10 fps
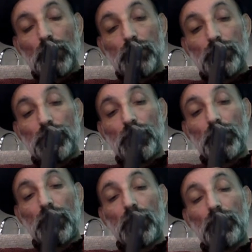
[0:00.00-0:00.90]
still
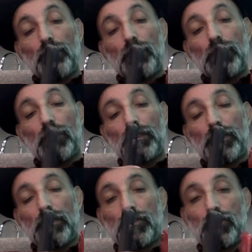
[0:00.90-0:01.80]
can be
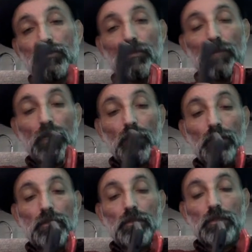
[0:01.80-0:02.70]
attached to the metal,
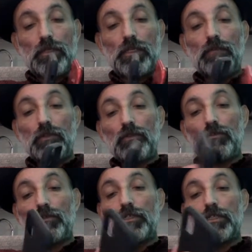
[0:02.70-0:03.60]
even
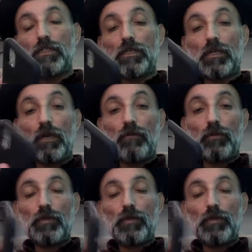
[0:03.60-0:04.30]
though this is a cover.